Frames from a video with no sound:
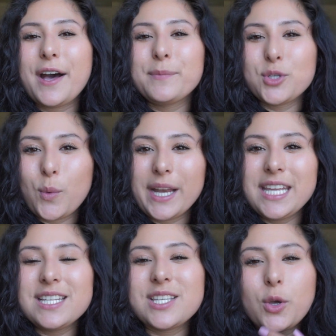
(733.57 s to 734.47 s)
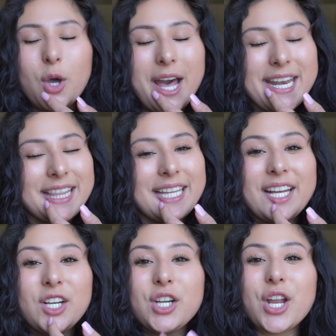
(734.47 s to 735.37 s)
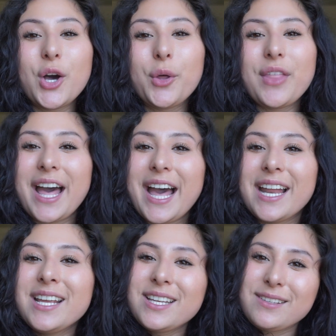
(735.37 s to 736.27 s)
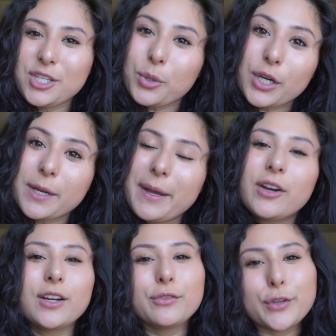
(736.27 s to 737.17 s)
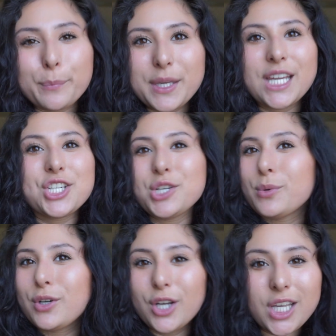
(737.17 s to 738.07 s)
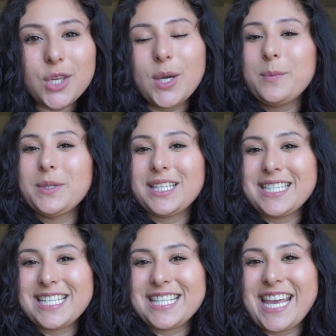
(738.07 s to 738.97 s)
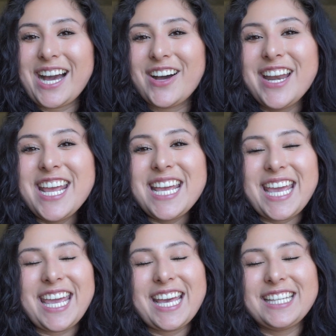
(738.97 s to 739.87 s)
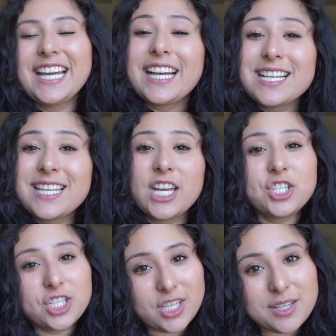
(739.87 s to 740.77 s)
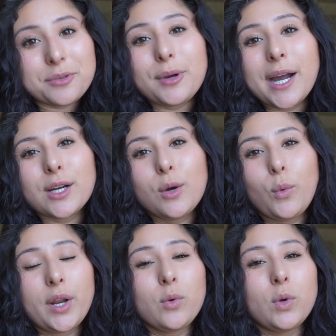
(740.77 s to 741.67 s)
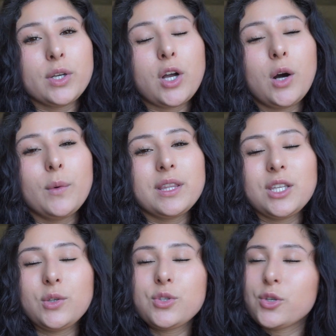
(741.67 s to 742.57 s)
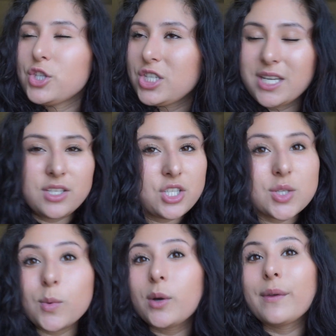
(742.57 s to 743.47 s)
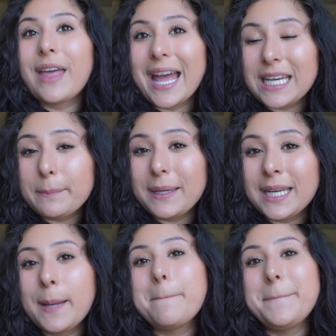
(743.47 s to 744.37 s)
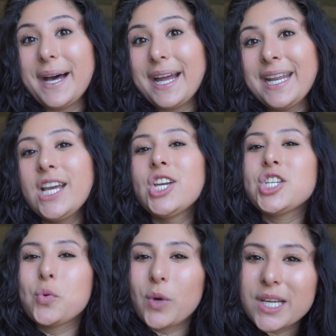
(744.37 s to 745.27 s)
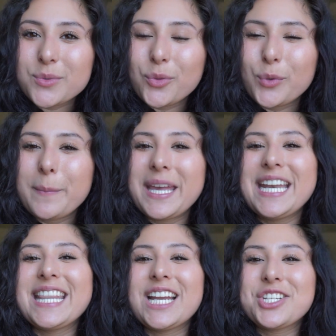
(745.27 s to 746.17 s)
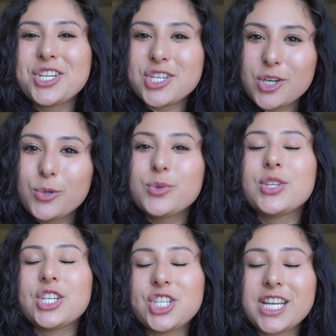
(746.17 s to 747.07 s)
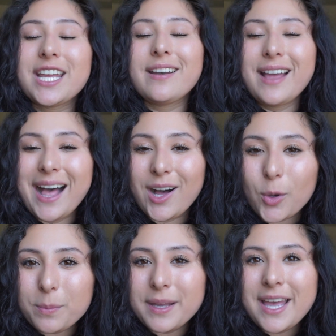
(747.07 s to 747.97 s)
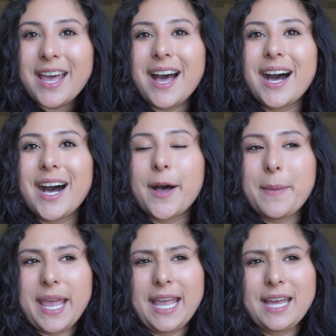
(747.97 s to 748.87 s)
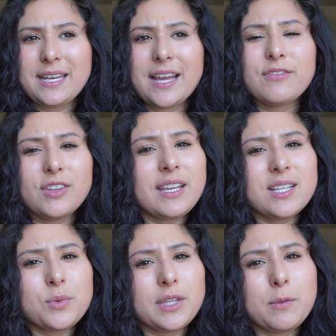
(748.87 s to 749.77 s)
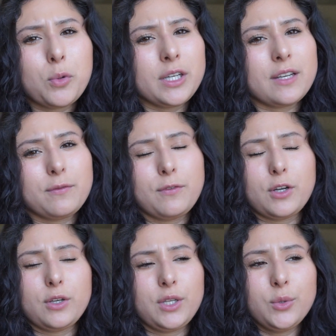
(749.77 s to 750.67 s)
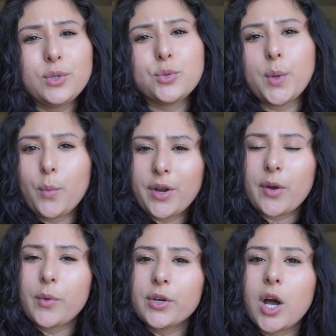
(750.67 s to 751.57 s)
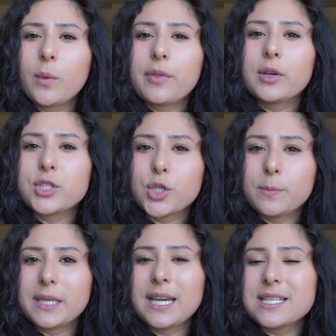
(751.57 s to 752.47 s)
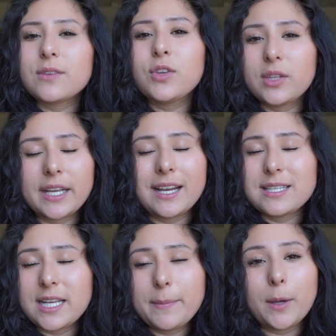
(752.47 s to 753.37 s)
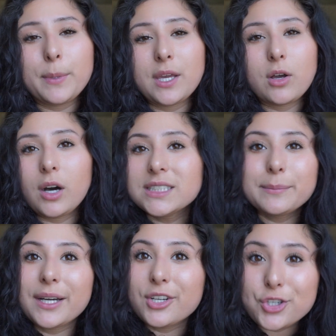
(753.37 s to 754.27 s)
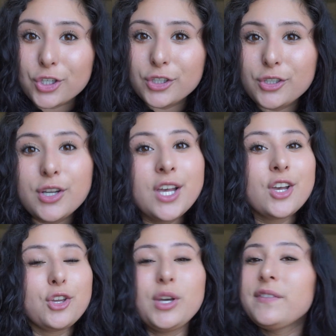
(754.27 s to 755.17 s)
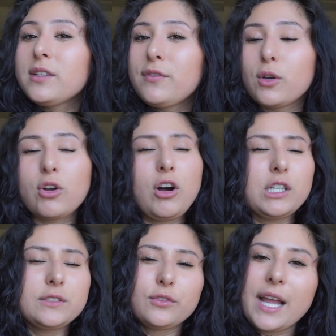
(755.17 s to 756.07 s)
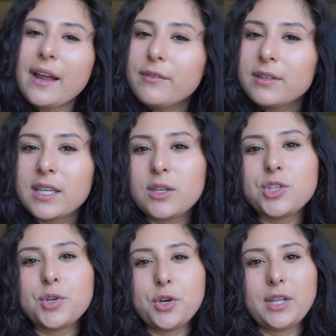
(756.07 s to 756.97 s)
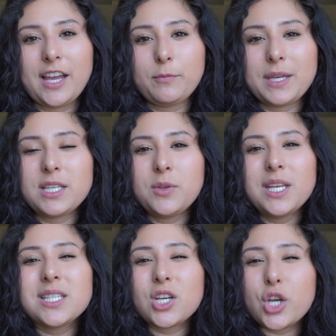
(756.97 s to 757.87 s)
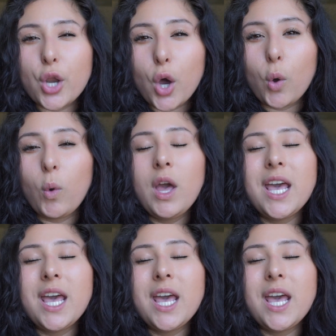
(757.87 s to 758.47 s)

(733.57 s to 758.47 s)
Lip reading: 20. So go ahead and let her know that you heard about her from me, and she will hook you up with a discount. And like I said, she does require a one-on-one call with you, so she doesn't just work with anybody, but she works with women that she knows that she can help. And I feel like it's really important for you to do a one-on-one call with her too, because if, like I said about being called about a journal, you have to feel called for everything you do in your life, because you need to know